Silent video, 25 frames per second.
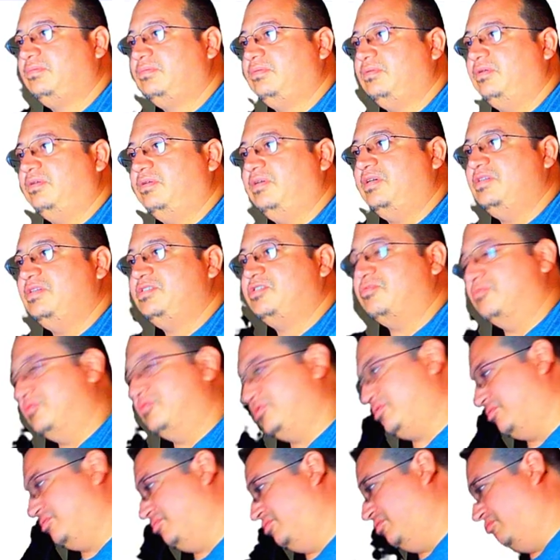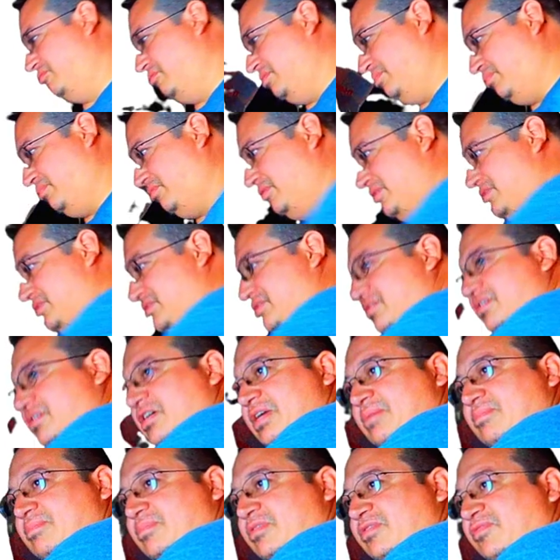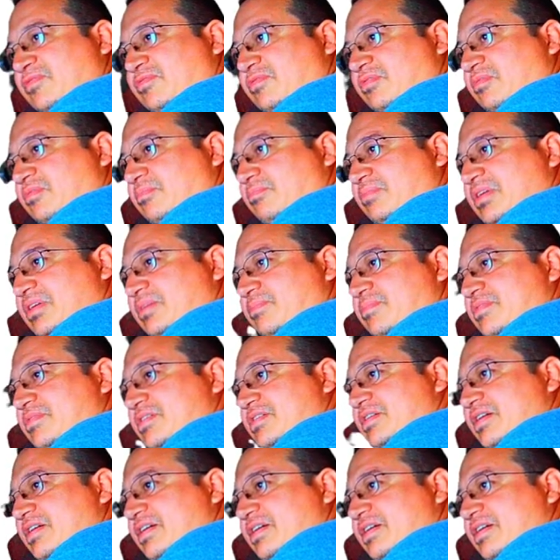All right, so we're just going to replace the name of it, B B